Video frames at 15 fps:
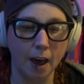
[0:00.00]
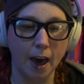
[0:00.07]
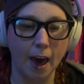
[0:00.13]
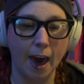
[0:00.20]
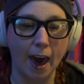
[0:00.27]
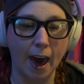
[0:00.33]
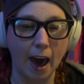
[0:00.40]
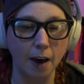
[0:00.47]

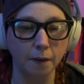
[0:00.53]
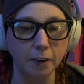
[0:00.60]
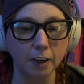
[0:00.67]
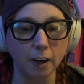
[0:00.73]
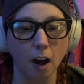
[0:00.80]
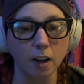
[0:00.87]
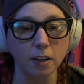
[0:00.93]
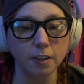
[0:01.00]
Haven't
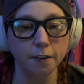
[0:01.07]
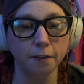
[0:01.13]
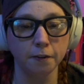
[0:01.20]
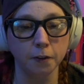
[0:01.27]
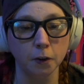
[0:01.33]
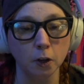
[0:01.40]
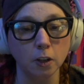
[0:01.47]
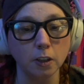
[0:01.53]
gotten to
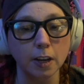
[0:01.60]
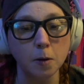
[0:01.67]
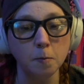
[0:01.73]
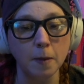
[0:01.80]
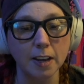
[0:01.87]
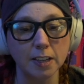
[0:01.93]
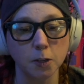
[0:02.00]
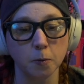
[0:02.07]
fully
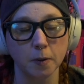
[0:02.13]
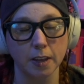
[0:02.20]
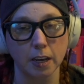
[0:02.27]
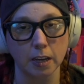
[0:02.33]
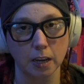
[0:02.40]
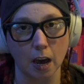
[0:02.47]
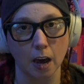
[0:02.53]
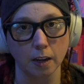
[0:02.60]
mess with it
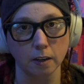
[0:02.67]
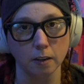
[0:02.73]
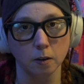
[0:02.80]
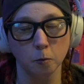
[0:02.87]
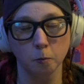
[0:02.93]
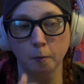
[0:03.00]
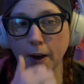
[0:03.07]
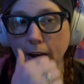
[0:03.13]
yet,
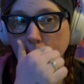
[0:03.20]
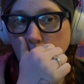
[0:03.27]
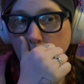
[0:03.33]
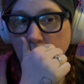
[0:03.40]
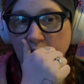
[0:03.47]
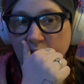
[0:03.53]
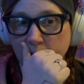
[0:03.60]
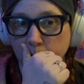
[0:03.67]
but
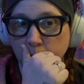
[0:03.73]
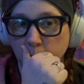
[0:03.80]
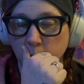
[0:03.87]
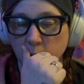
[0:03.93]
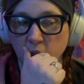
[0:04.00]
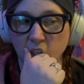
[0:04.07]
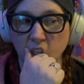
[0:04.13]
I'm